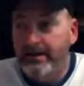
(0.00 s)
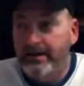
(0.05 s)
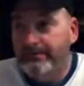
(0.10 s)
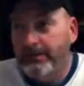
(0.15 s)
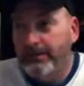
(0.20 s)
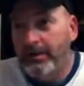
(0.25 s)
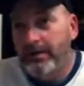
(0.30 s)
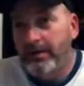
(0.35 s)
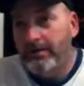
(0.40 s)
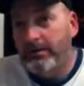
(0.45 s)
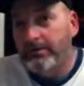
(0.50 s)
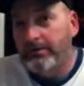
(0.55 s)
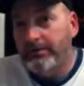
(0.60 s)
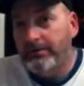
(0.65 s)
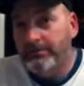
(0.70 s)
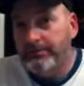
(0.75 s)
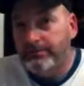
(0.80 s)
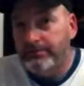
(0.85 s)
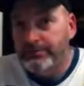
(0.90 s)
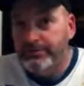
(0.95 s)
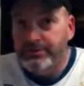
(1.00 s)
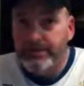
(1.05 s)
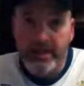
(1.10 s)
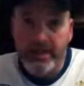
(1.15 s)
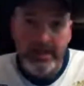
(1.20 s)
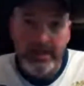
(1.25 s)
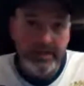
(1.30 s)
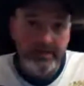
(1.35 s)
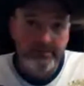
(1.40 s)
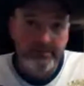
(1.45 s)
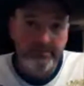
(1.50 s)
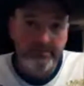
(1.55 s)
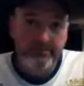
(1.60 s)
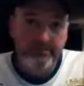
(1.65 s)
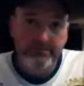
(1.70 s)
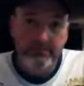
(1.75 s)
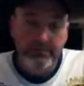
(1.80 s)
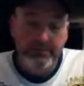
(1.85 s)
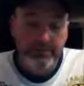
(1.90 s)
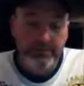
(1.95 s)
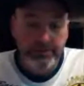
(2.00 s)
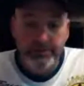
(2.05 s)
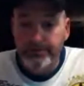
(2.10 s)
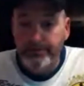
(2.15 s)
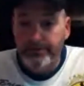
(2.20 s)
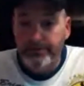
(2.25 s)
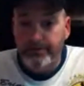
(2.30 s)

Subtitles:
have luck on shad year